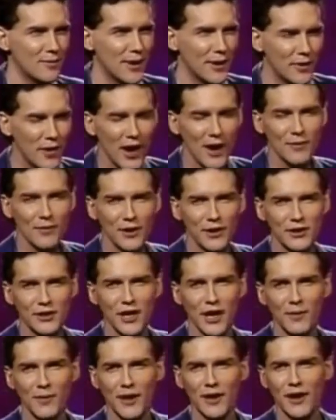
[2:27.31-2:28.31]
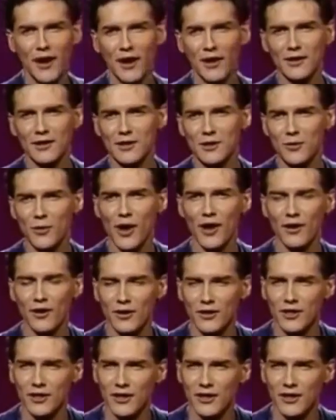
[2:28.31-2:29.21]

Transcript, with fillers: My grandmother, she got my dog a sweater.